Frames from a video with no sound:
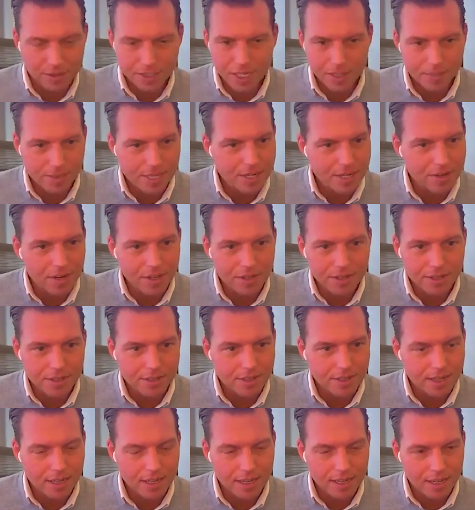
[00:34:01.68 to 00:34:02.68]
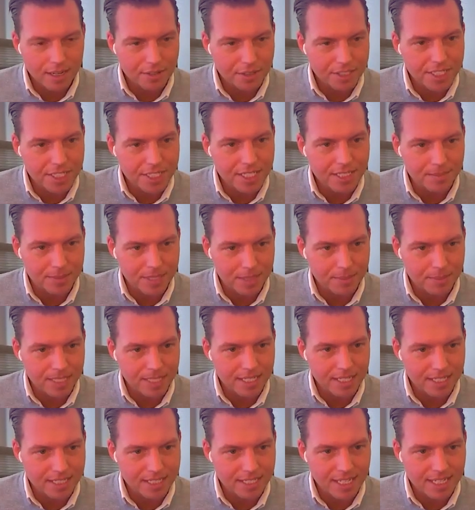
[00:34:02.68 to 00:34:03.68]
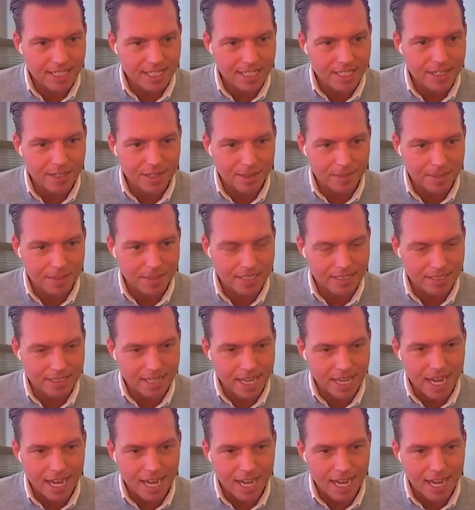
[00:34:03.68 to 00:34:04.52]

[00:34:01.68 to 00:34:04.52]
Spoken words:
tell me your other teams. I'd be excited to hear them because